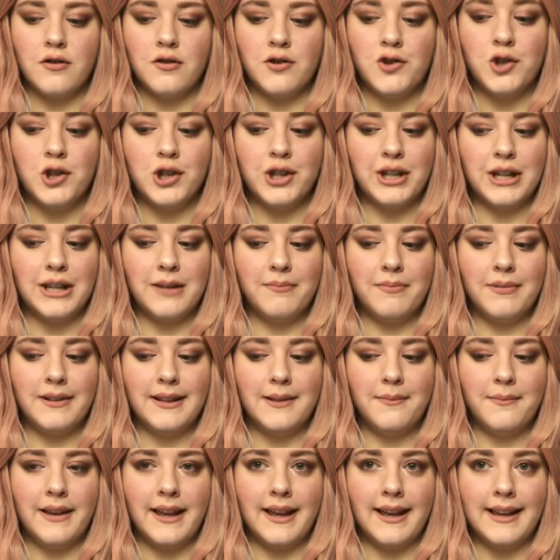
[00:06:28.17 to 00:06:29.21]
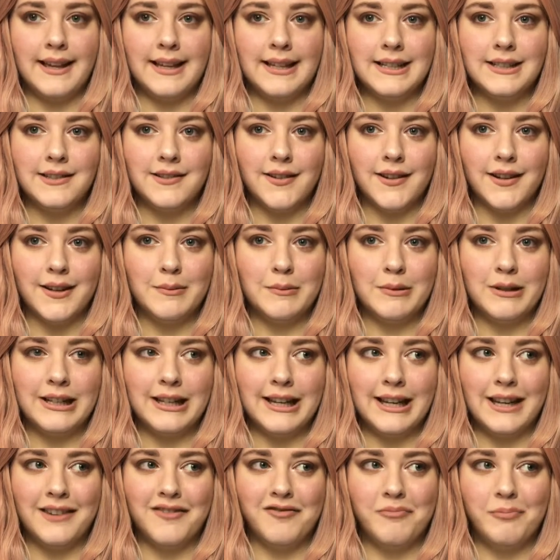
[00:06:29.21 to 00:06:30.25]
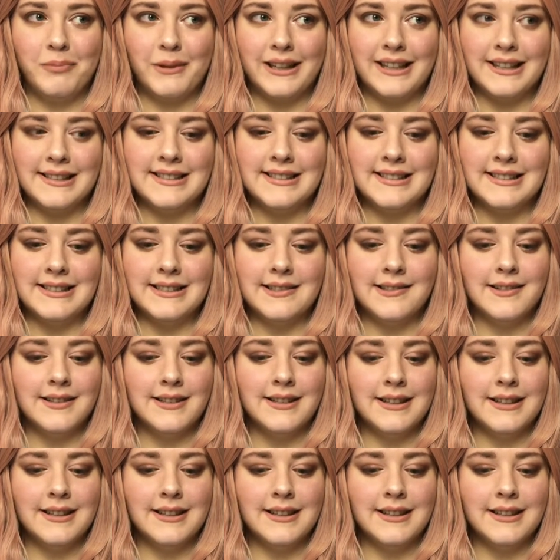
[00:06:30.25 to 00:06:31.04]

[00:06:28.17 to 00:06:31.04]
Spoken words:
cheaply made, I believe, because